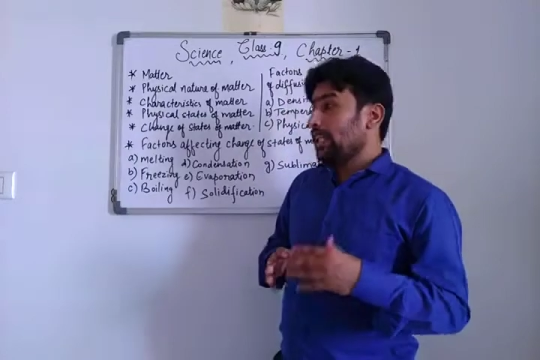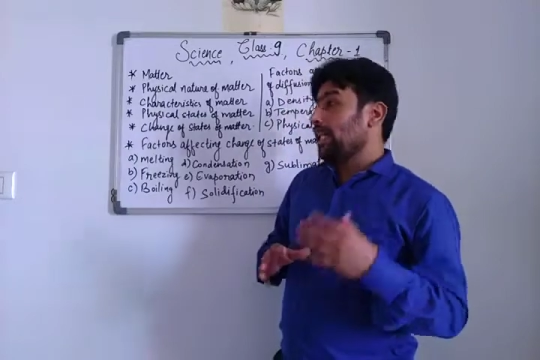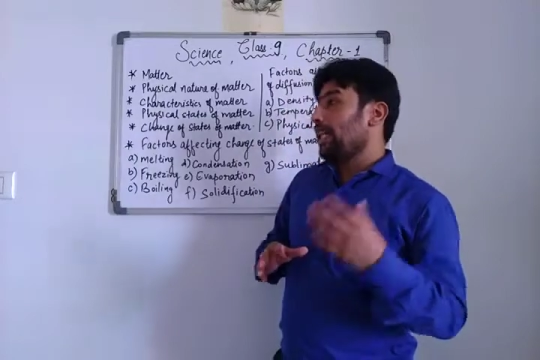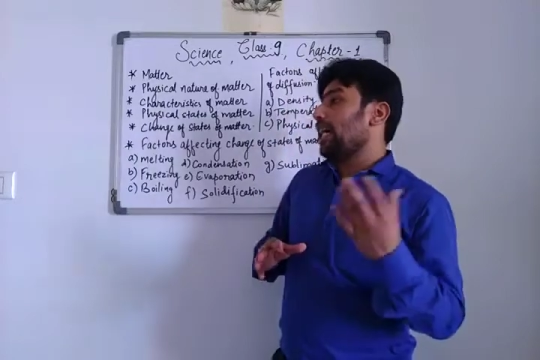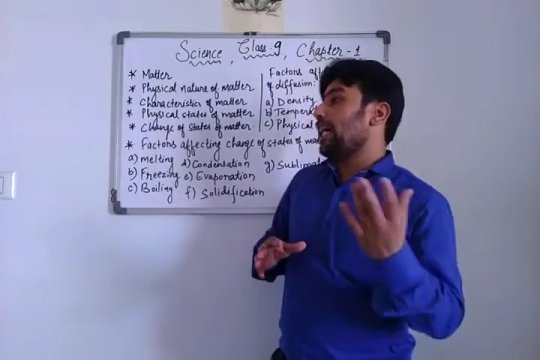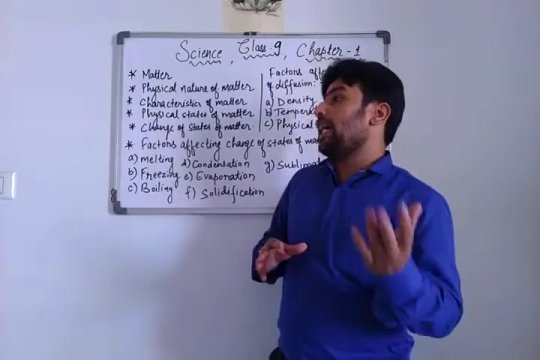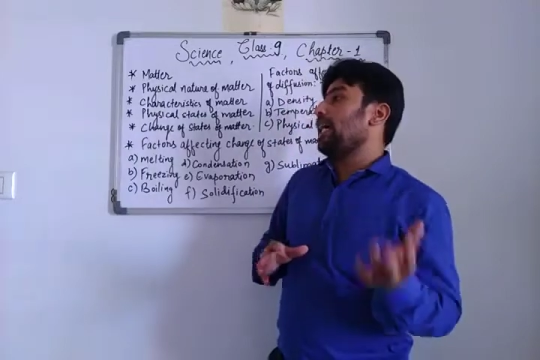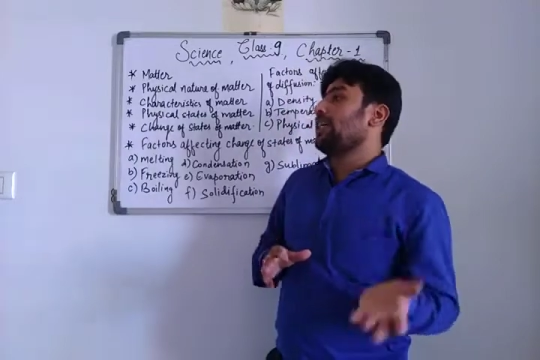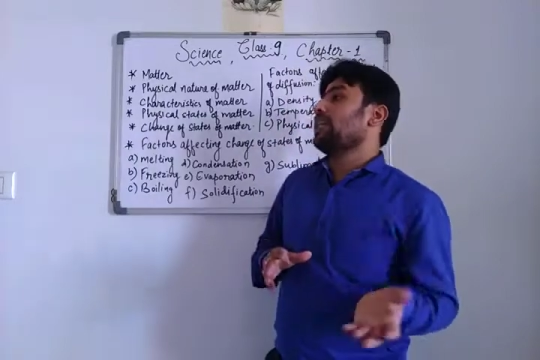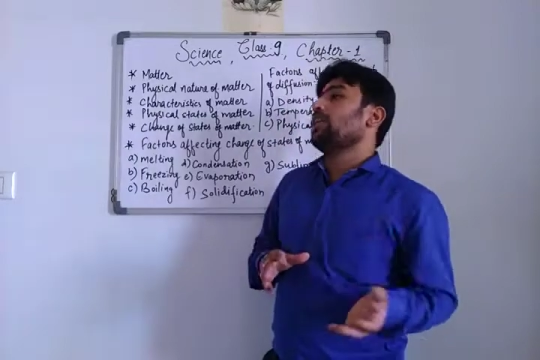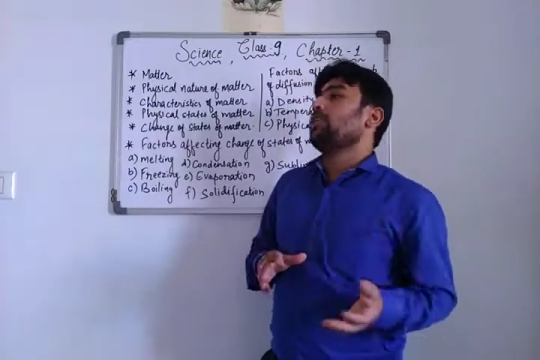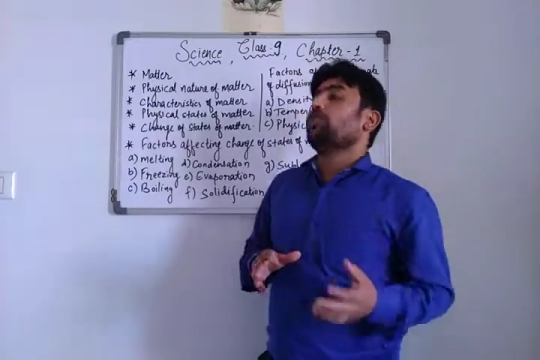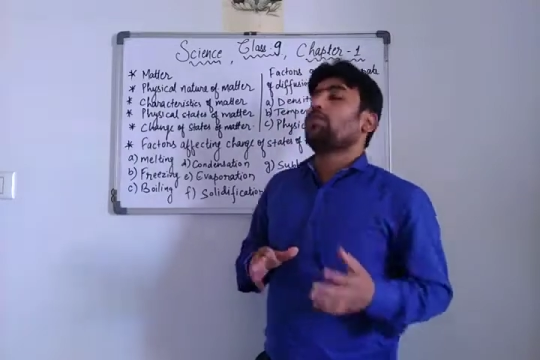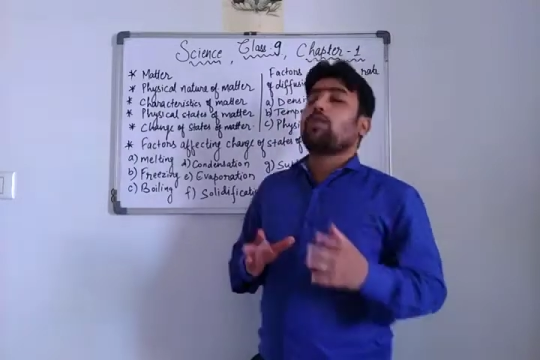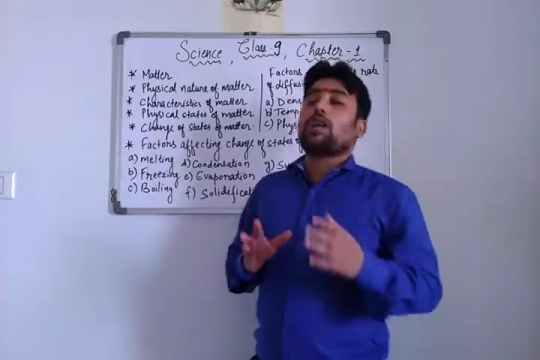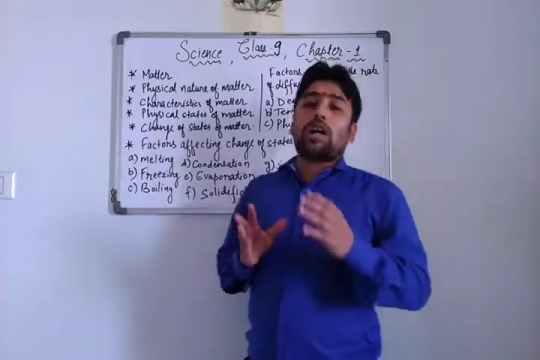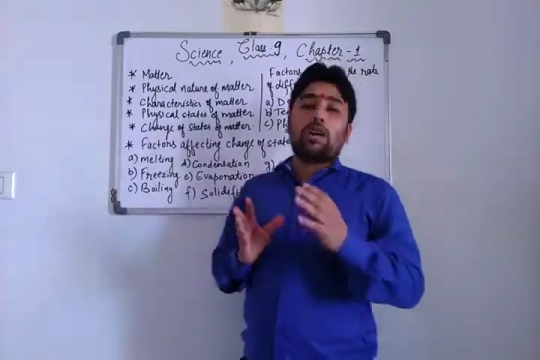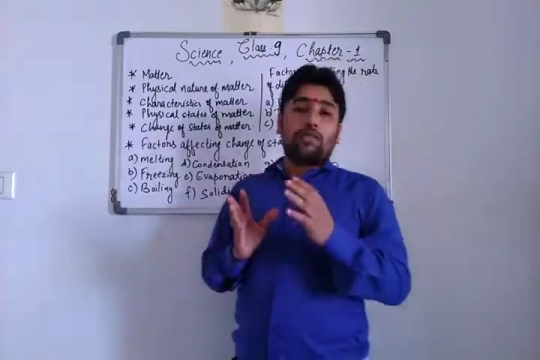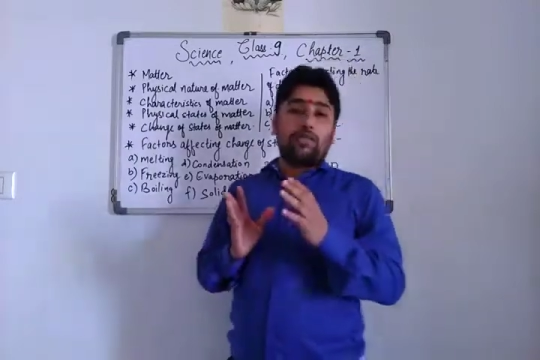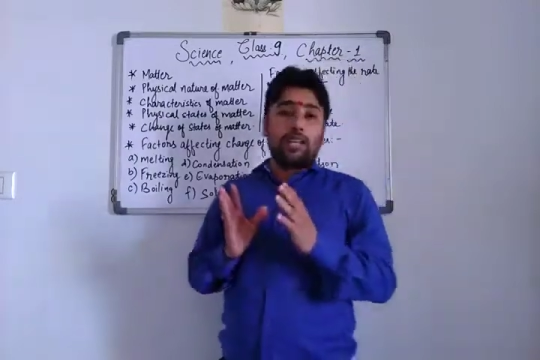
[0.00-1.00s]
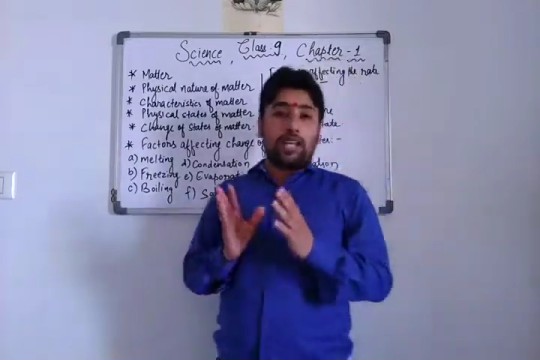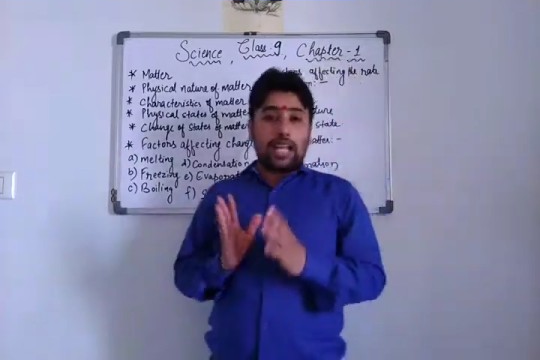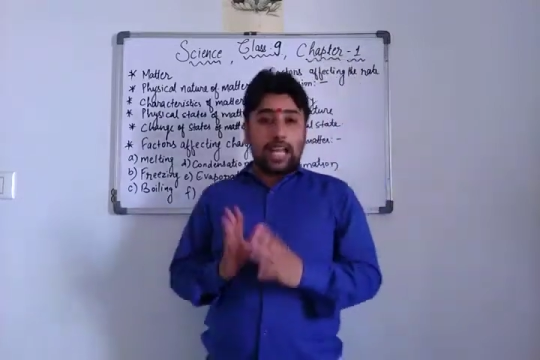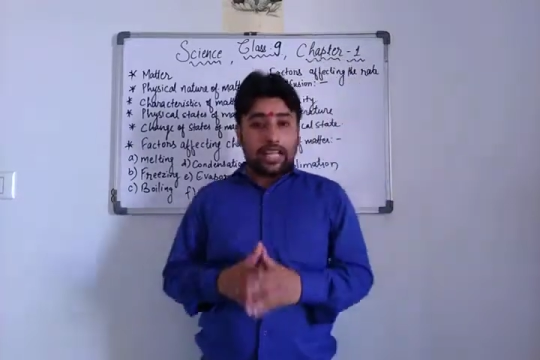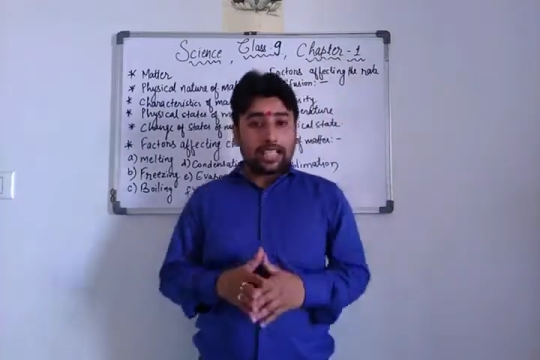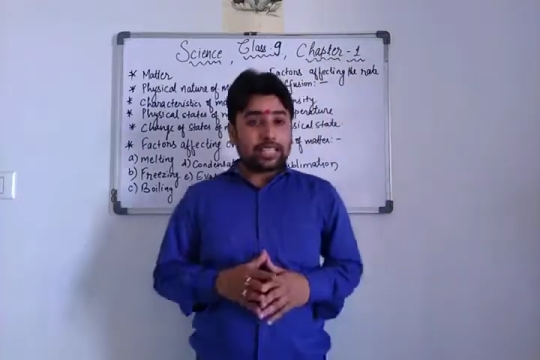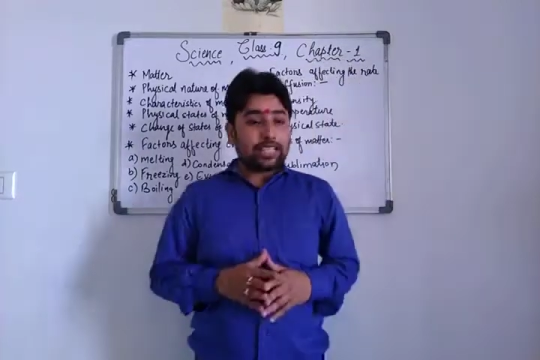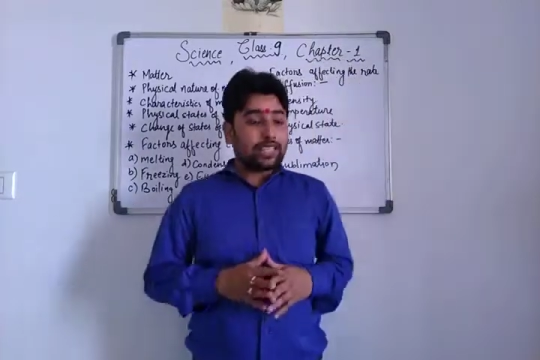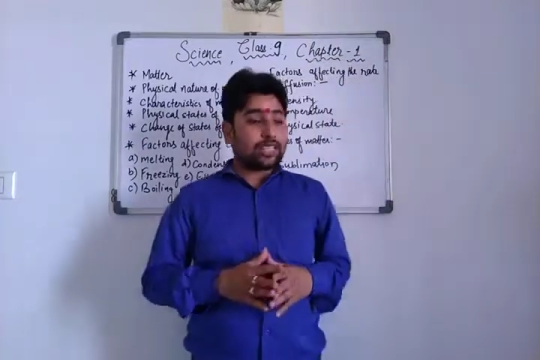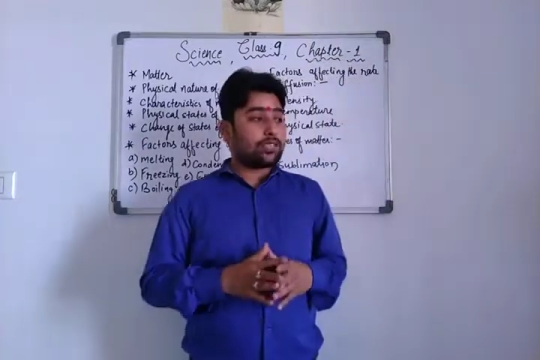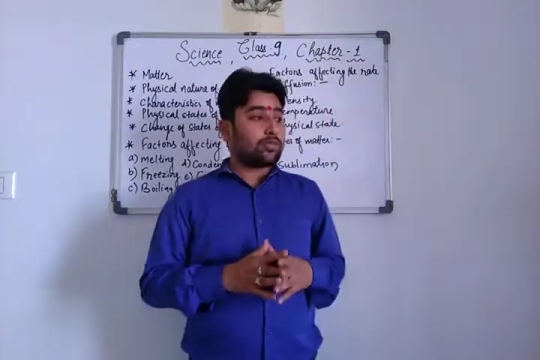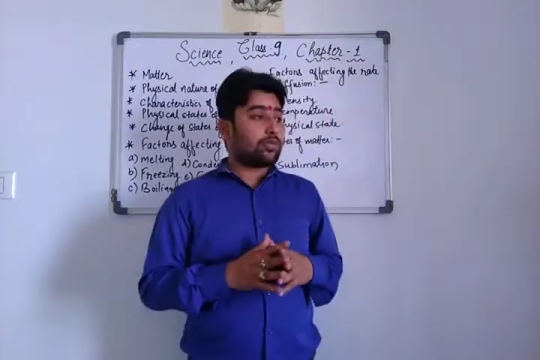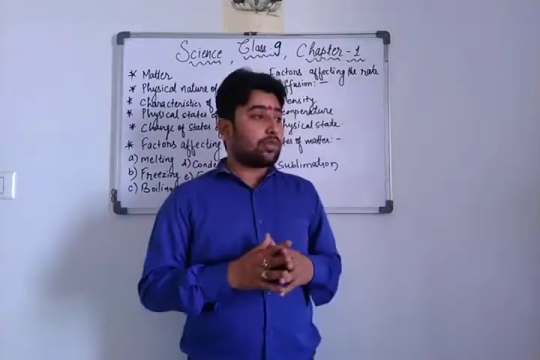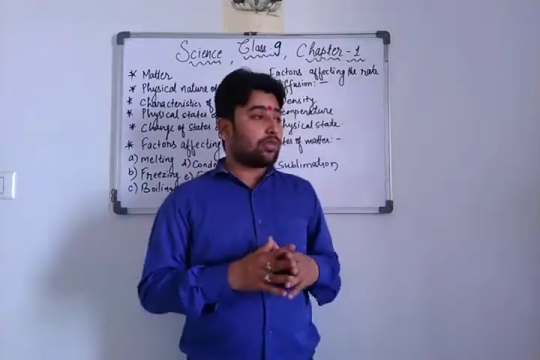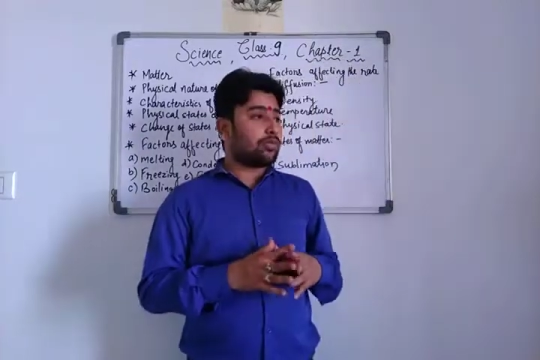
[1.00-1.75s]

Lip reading: And if you have liked this video,